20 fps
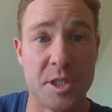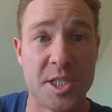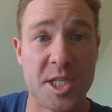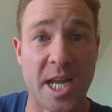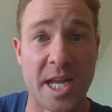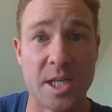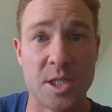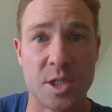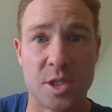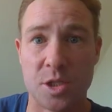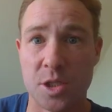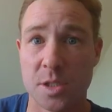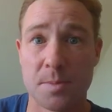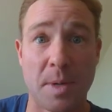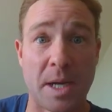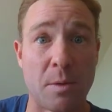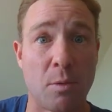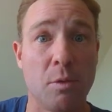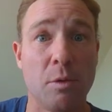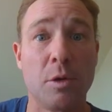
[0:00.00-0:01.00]
changes just
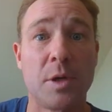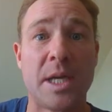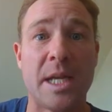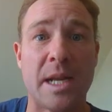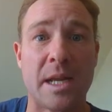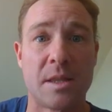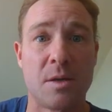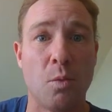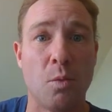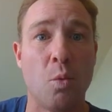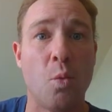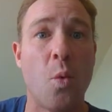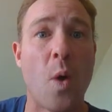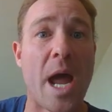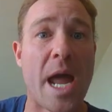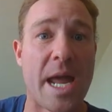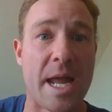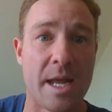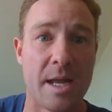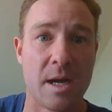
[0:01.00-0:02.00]
by looking at the
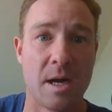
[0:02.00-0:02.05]
way